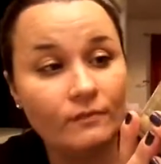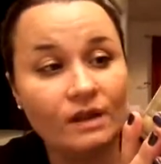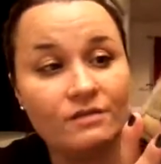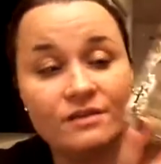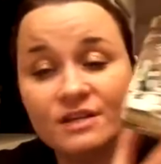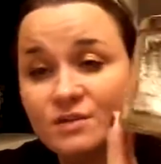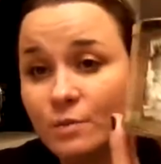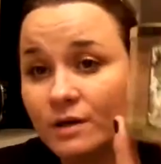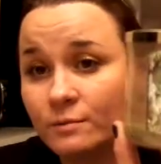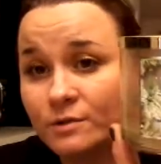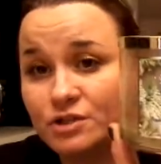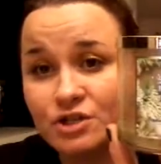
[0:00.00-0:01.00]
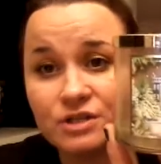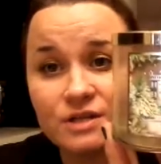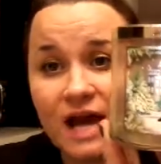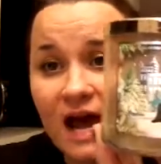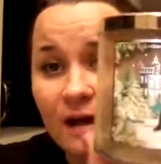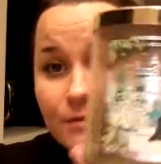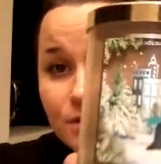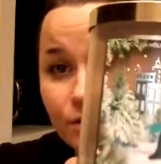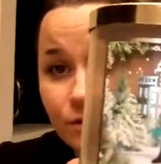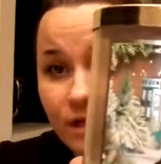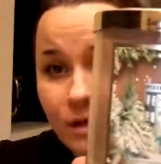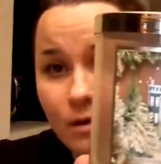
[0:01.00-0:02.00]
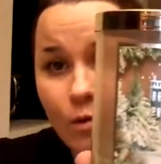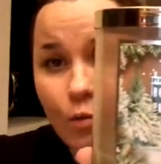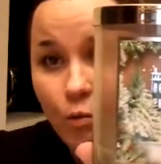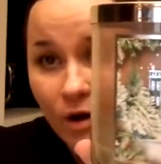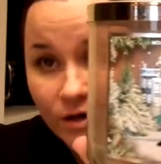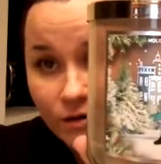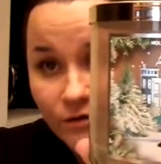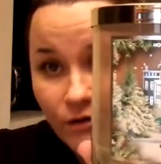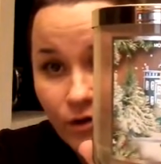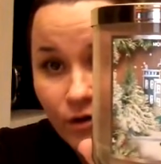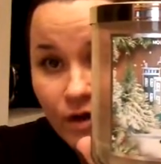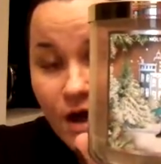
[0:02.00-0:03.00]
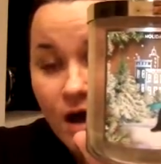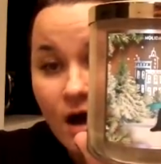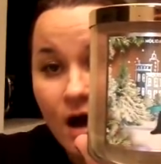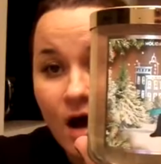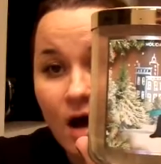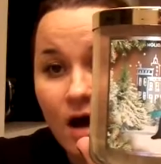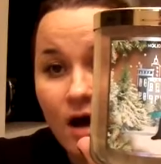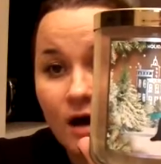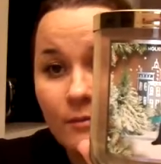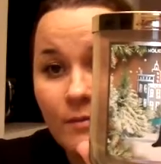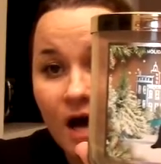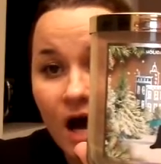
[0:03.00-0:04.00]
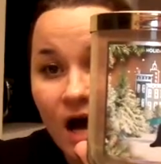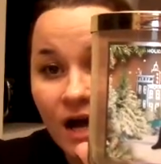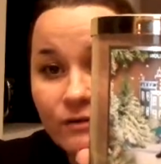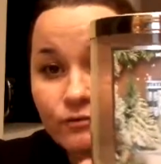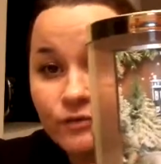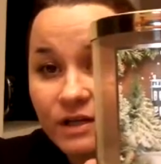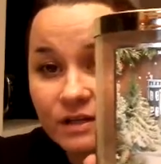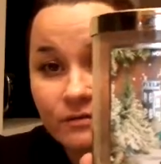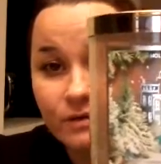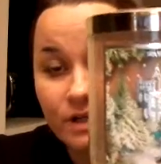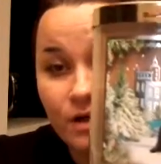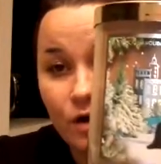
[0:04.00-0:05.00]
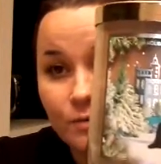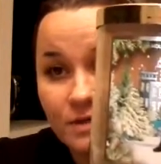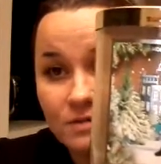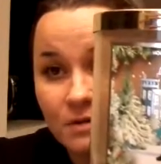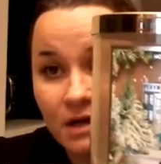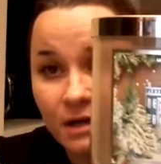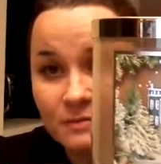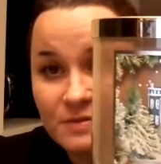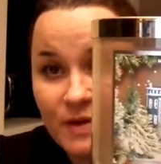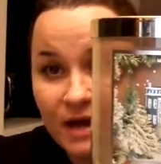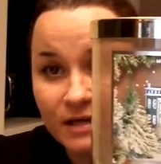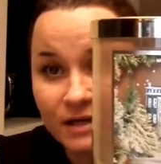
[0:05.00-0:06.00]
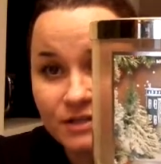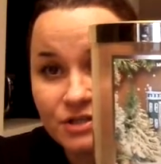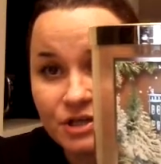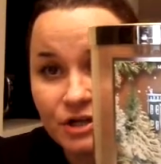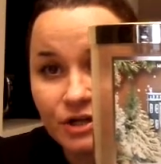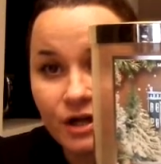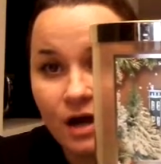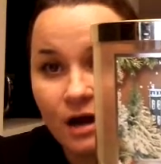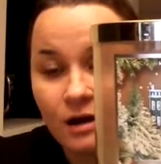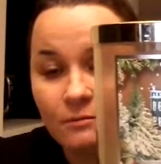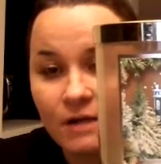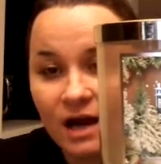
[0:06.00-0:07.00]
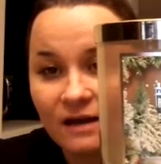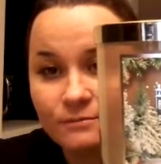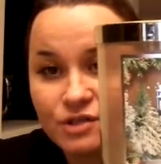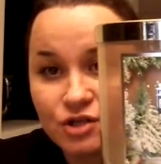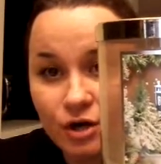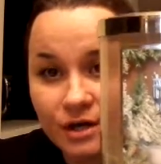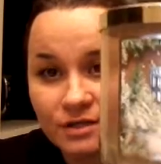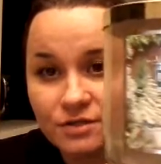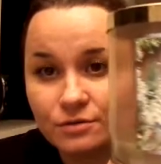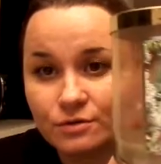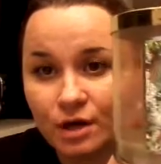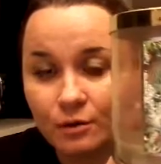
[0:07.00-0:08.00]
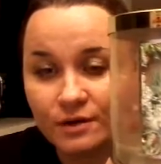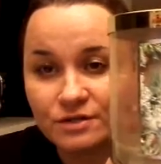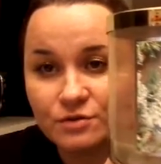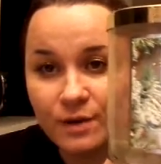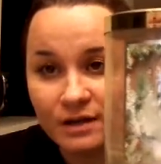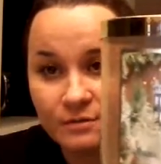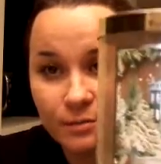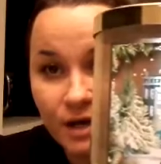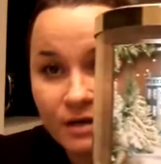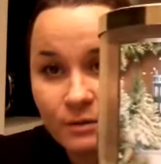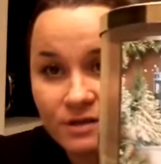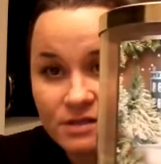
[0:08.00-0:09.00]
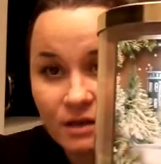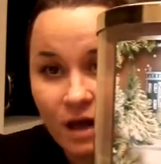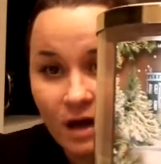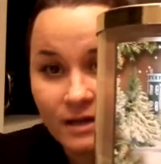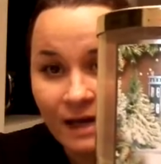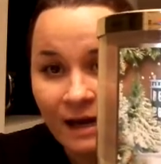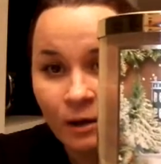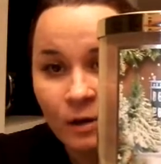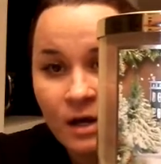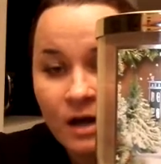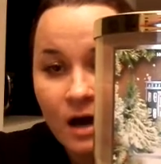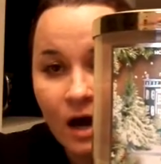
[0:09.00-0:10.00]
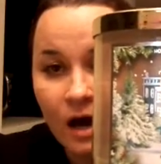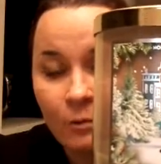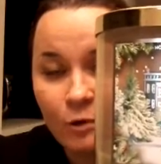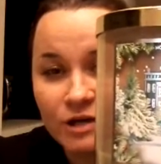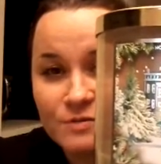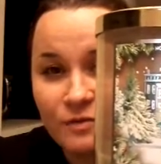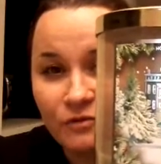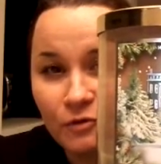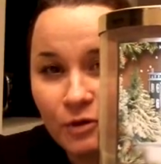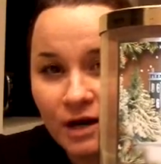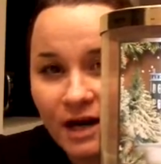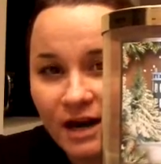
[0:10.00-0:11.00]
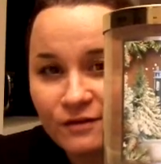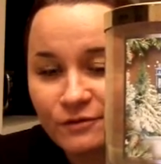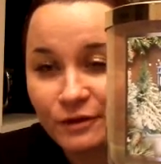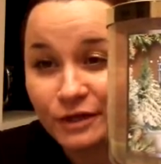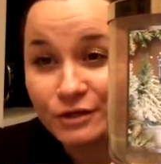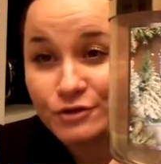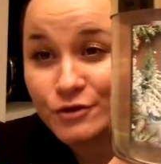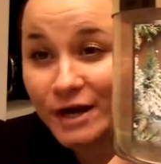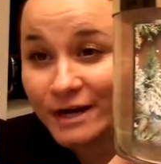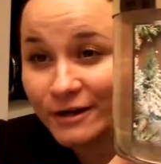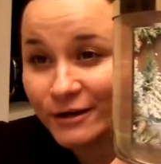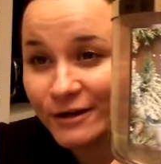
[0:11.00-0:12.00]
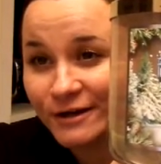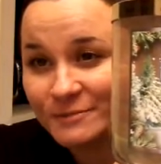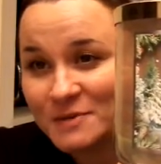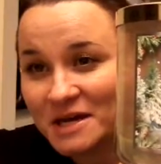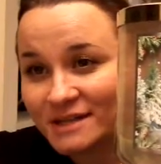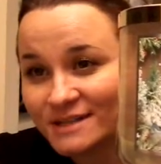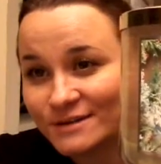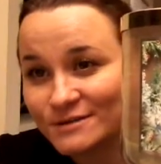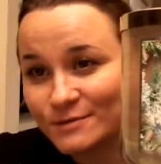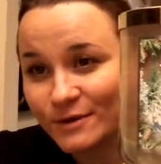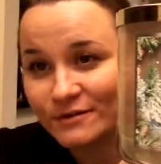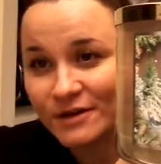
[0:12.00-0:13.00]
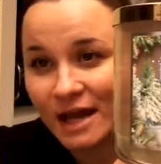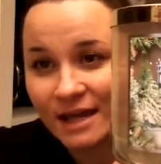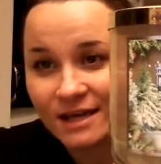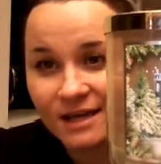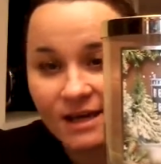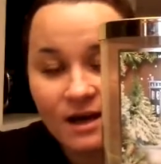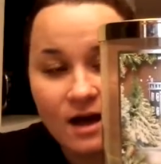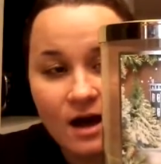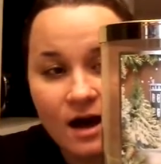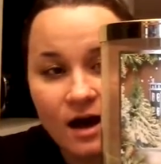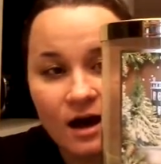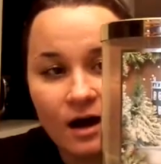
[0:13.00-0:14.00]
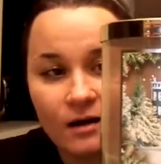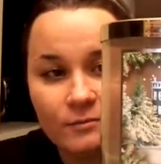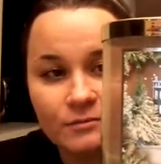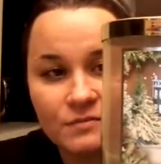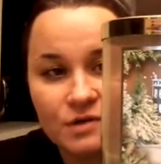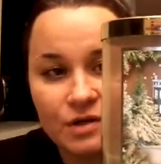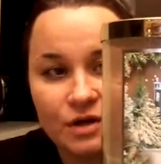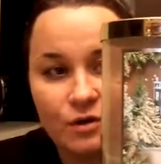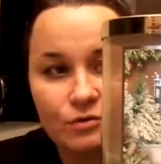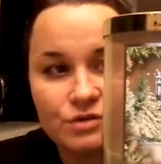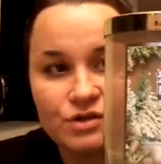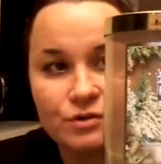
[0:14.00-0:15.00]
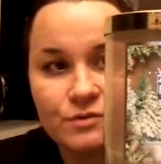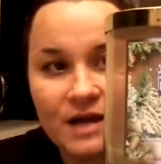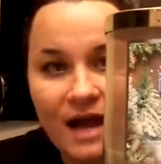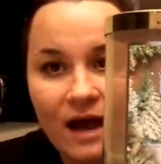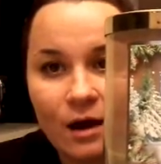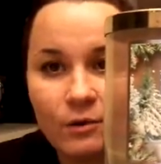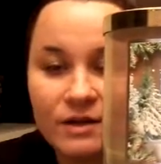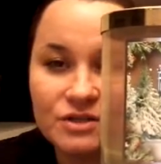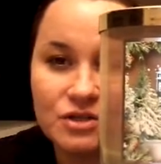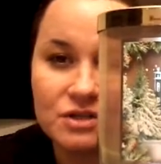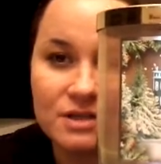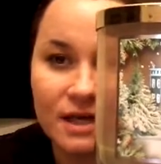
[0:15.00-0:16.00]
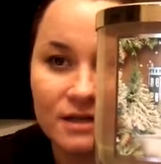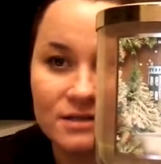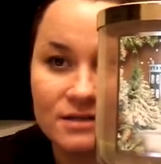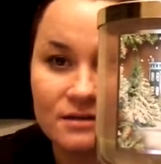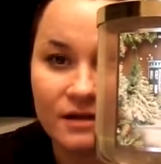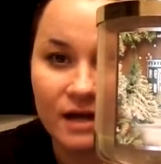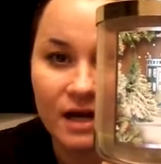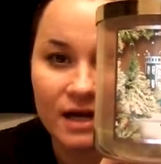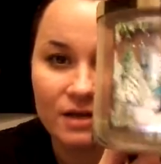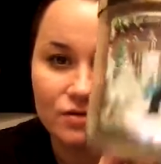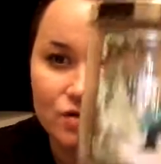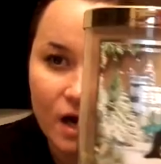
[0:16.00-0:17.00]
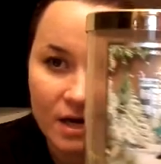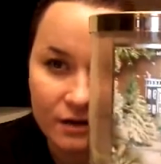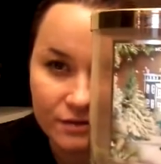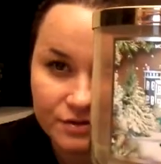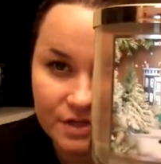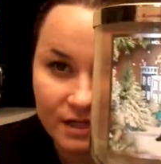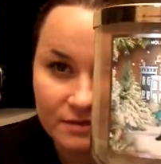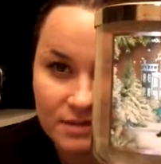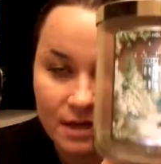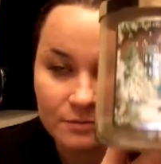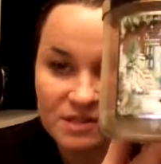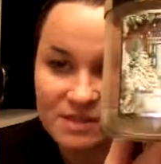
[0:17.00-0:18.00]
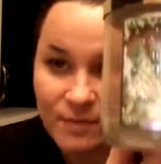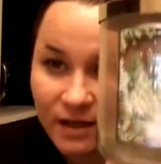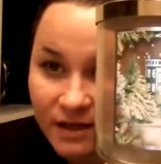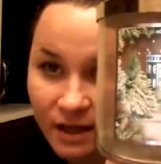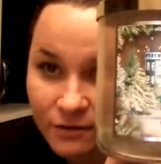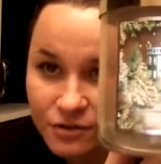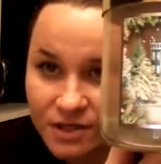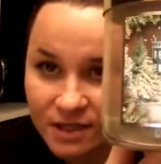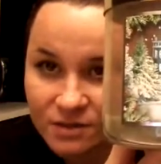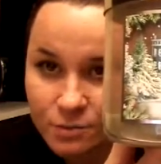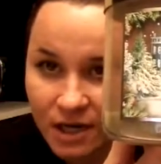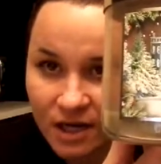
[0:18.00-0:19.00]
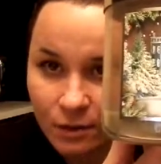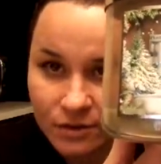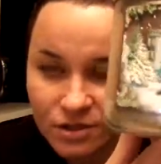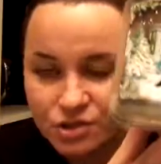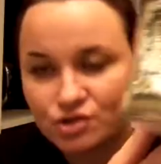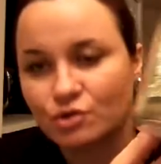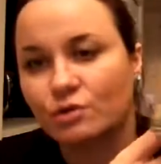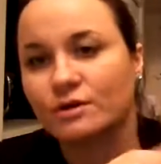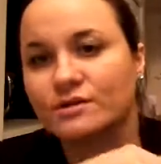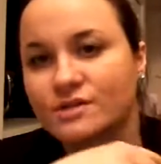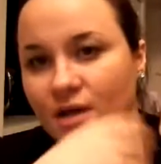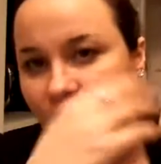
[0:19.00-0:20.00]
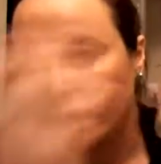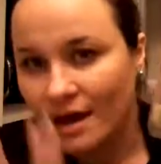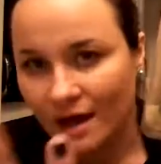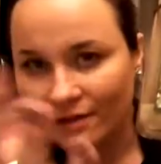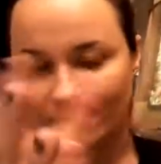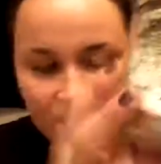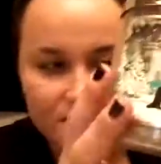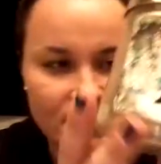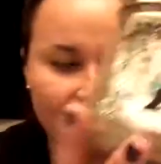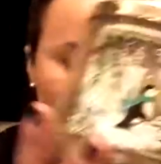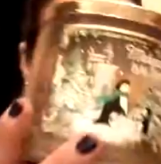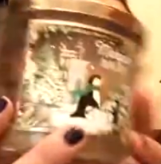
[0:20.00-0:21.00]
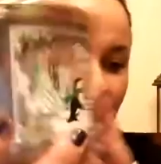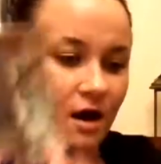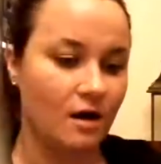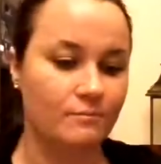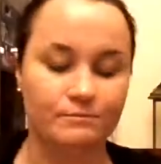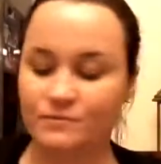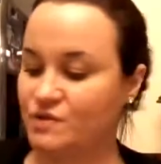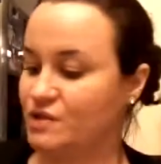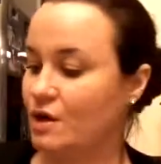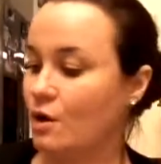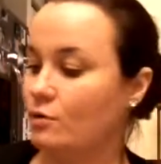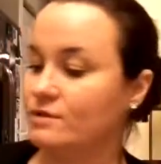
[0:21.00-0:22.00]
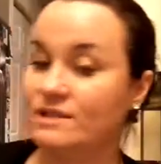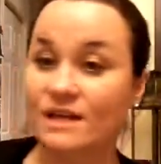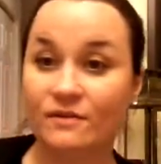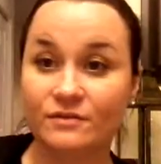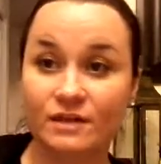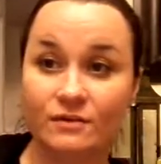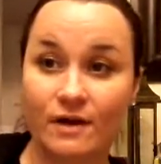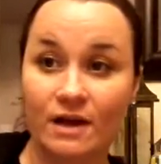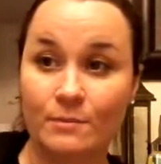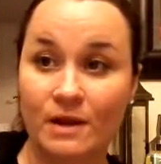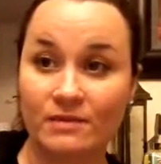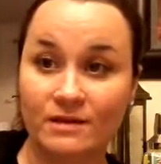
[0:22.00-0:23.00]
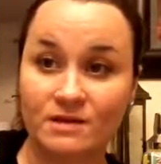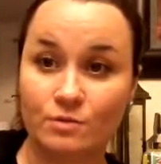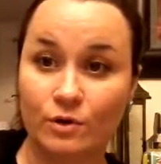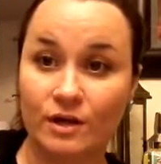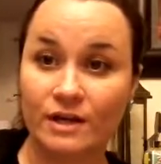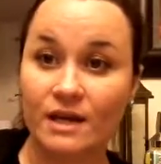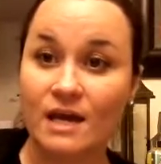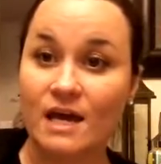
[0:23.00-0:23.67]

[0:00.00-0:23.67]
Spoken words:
this one was just absolutely wonderful. I really, really hope this one comes back next year. I'm starting to go into Bath and Body Works a lot now, whereas before I kind of felt like a traitor because I used to work for Yankee. So now it's just nice that I can try other scents. I'm smelling other scents when I go into stores and things like that. So definitely recommend this one.